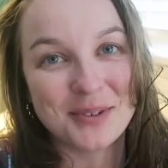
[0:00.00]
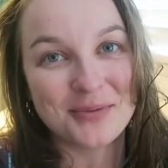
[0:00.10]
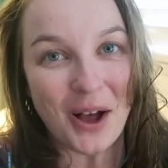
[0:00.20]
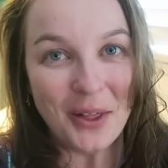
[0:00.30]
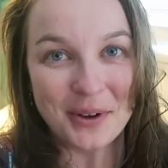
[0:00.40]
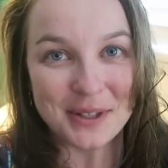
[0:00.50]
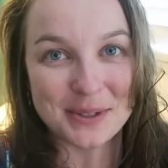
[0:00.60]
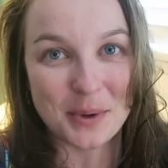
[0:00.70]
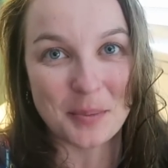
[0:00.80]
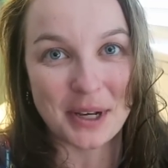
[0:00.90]
I've been following
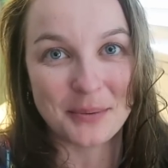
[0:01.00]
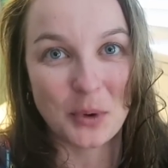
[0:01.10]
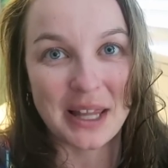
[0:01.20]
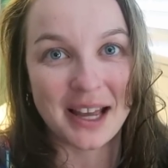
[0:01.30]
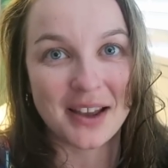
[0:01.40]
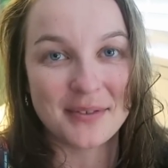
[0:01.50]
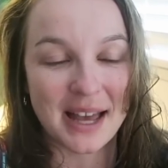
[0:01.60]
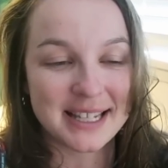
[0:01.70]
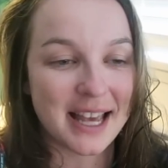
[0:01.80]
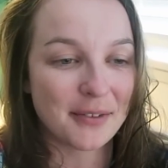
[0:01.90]
this woman, Willa
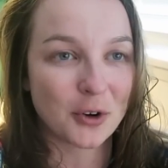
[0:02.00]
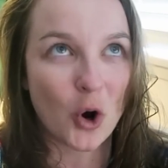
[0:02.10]
Cavetta,